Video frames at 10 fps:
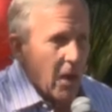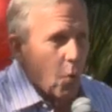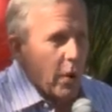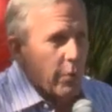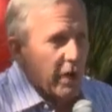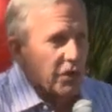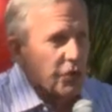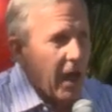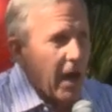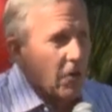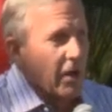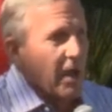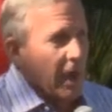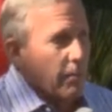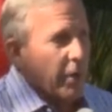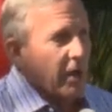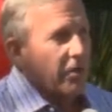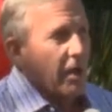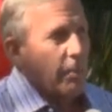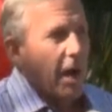We reach down and pick
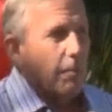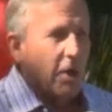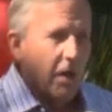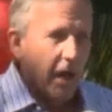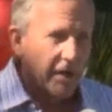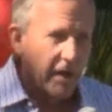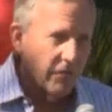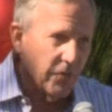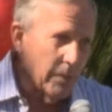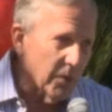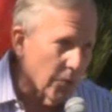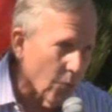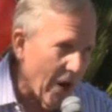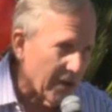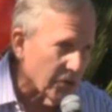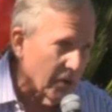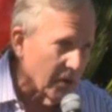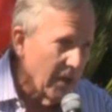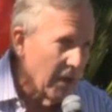them up and give them direction.